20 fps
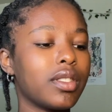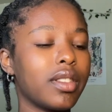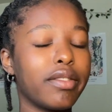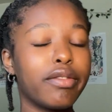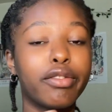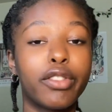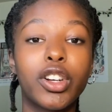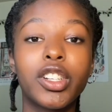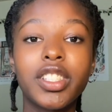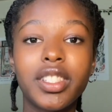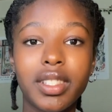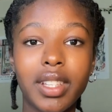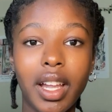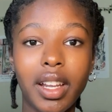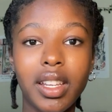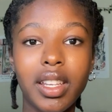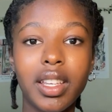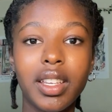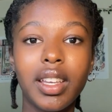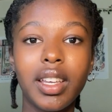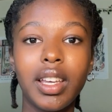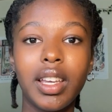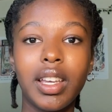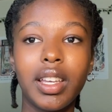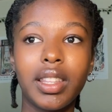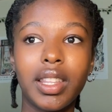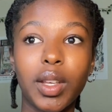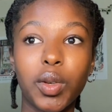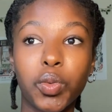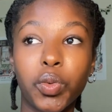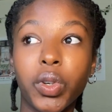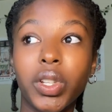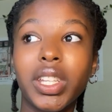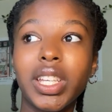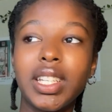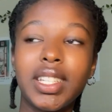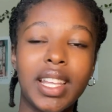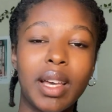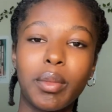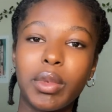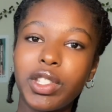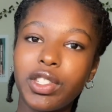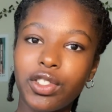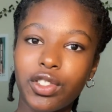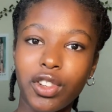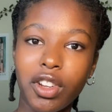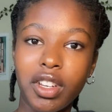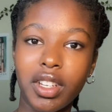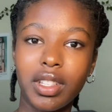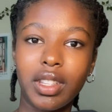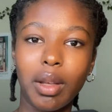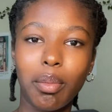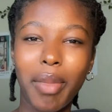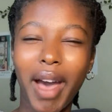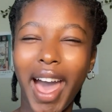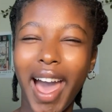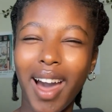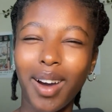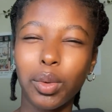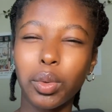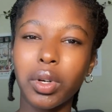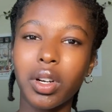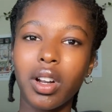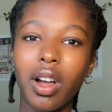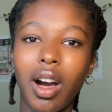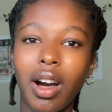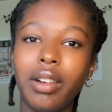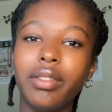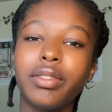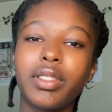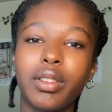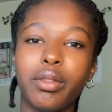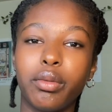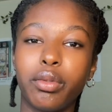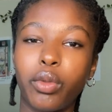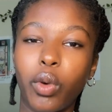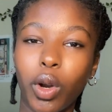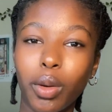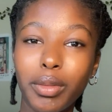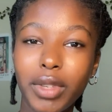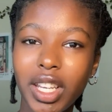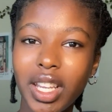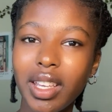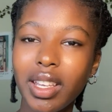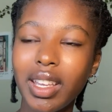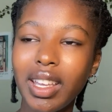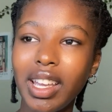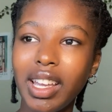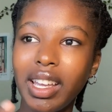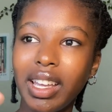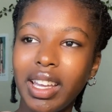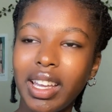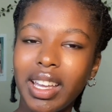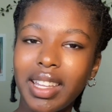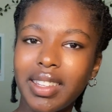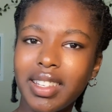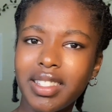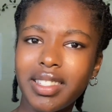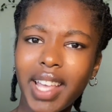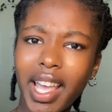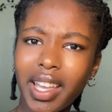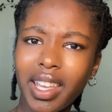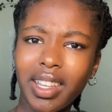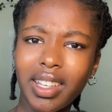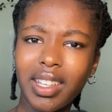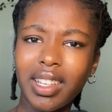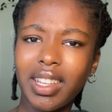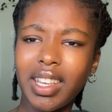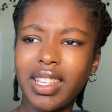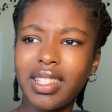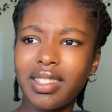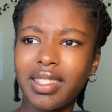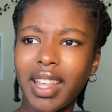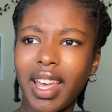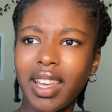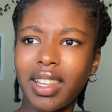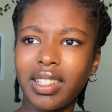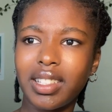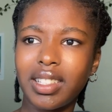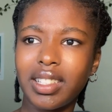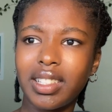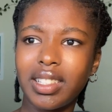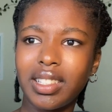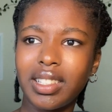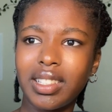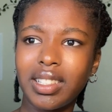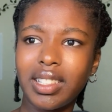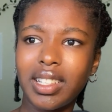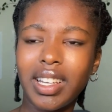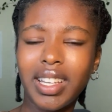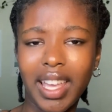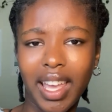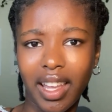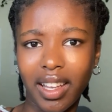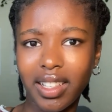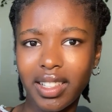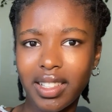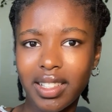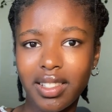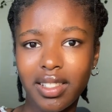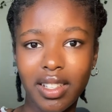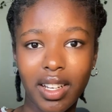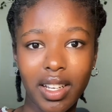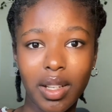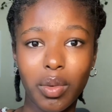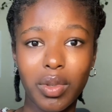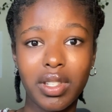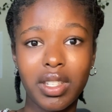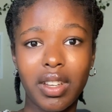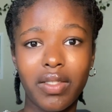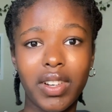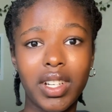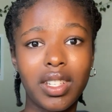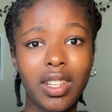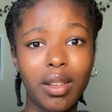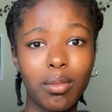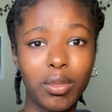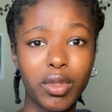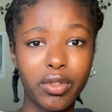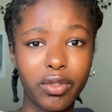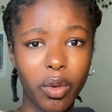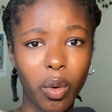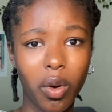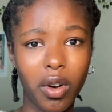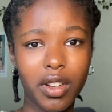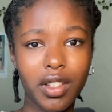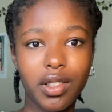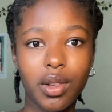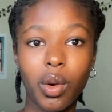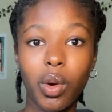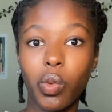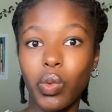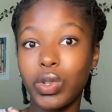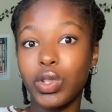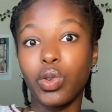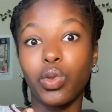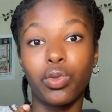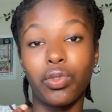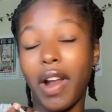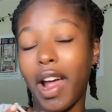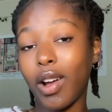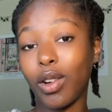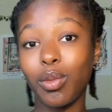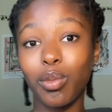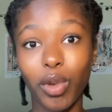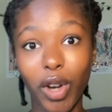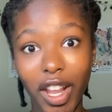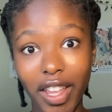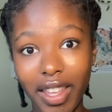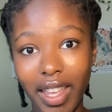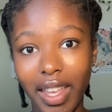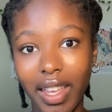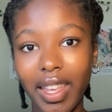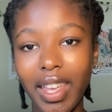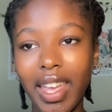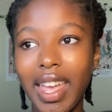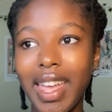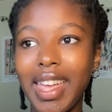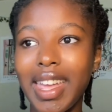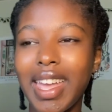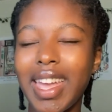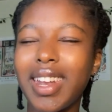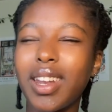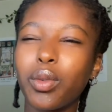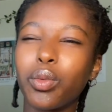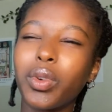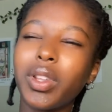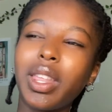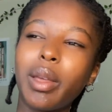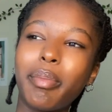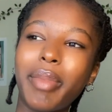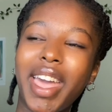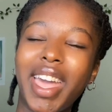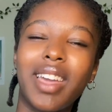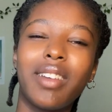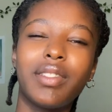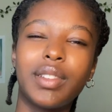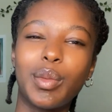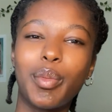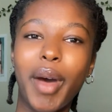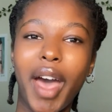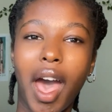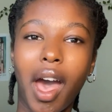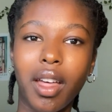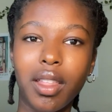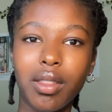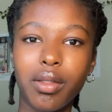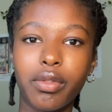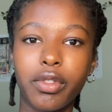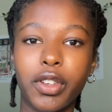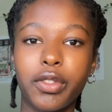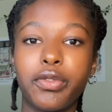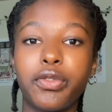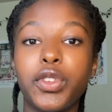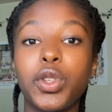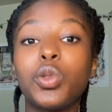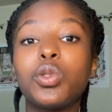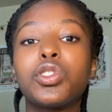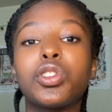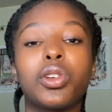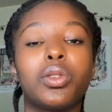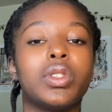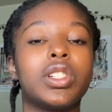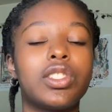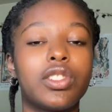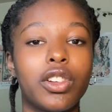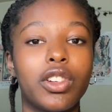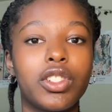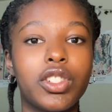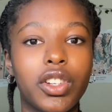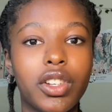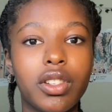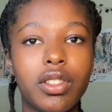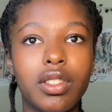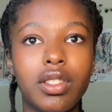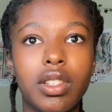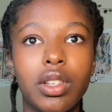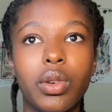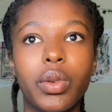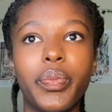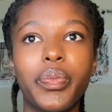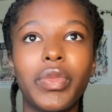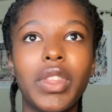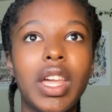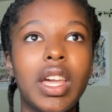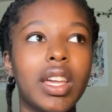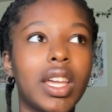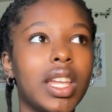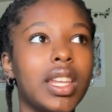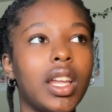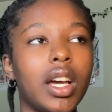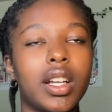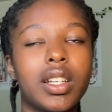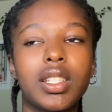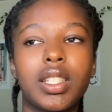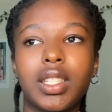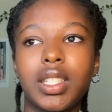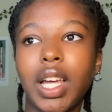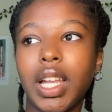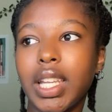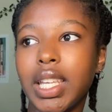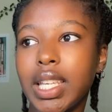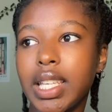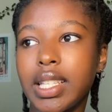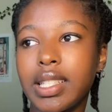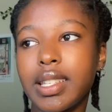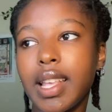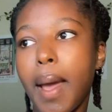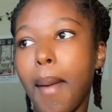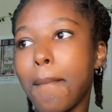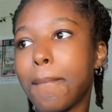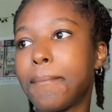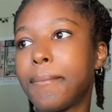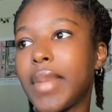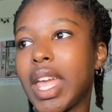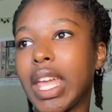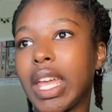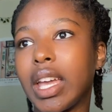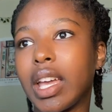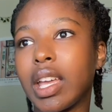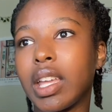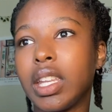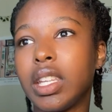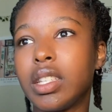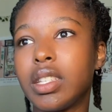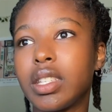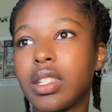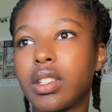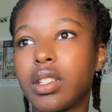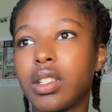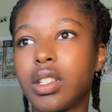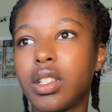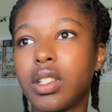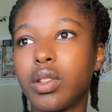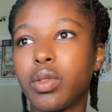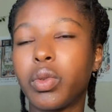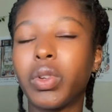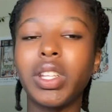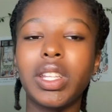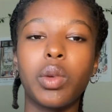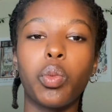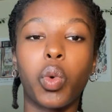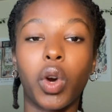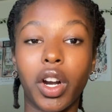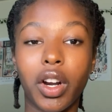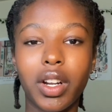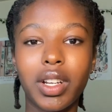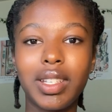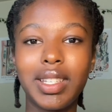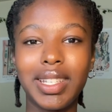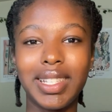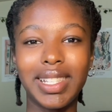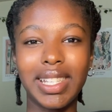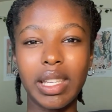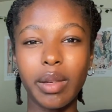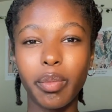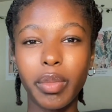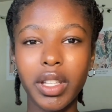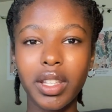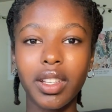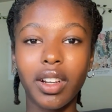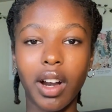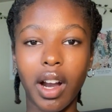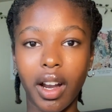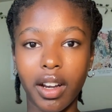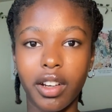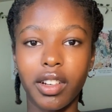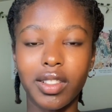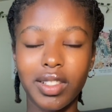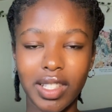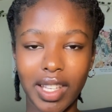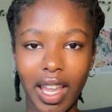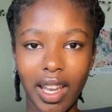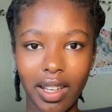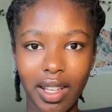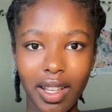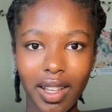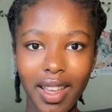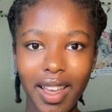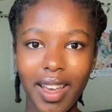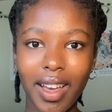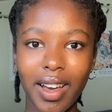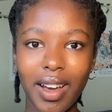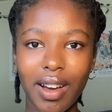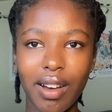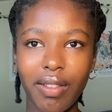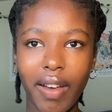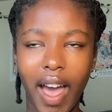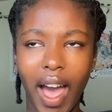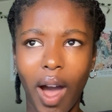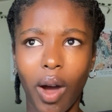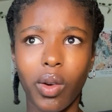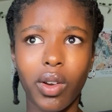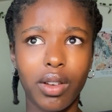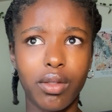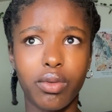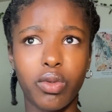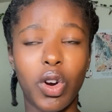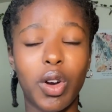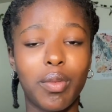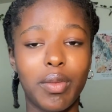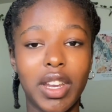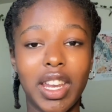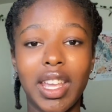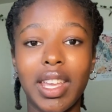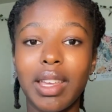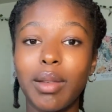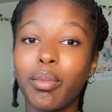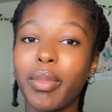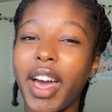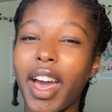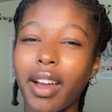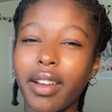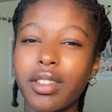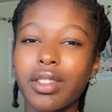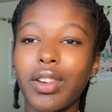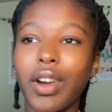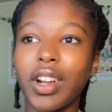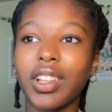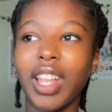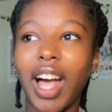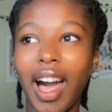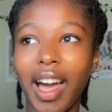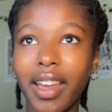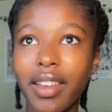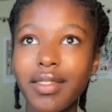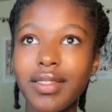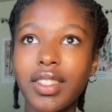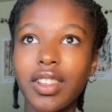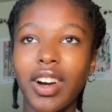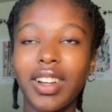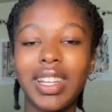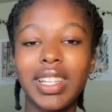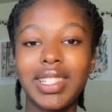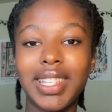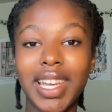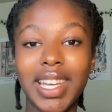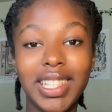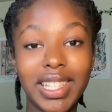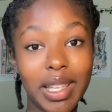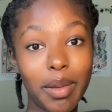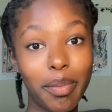the first study that really demonstrated the power of conformity. And the second is that, again, this study was never done before, so it was groundbreaking, and it really paved a path for future researchers to conduct studies and really work to deepen their understanding of how conformity impacts our lives on a daily